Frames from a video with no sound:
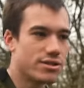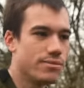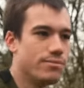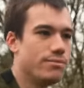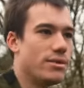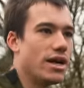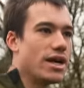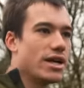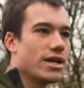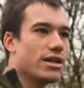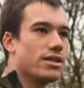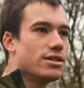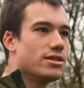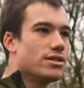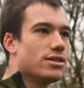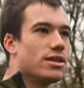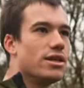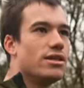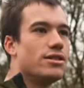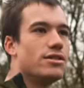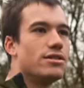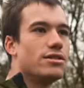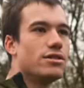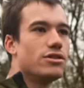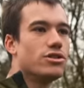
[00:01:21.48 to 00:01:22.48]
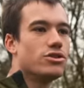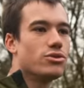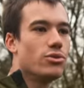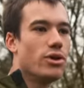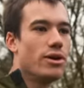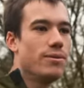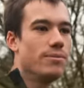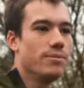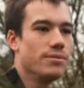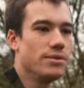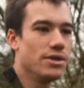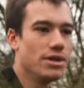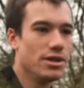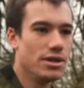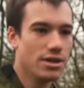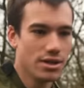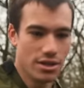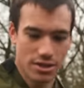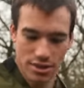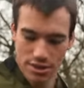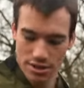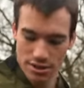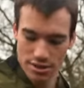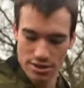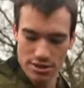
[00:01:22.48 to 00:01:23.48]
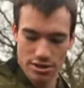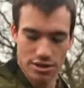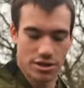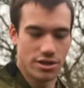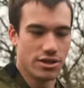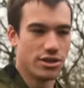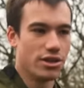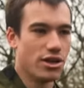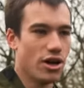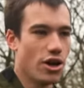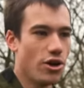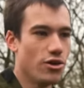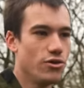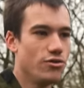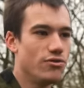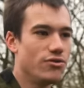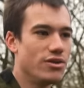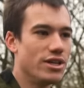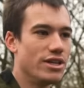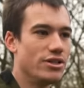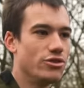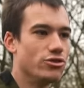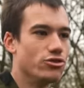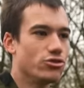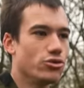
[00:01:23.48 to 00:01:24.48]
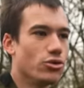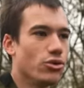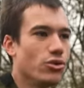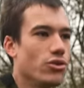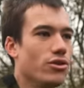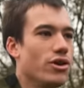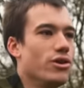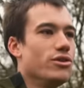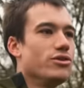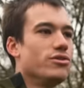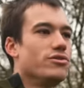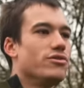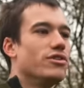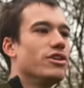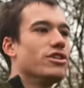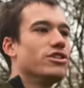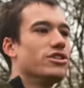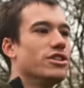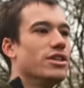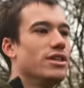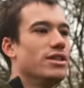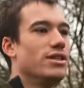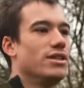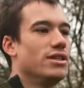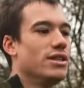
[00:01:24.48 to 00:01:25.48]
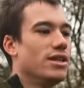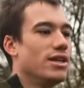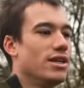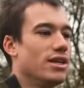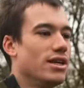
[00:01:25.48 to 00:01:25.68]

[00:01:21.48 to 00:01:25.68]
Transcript: some maggots into the swim to hopefully draw those fish in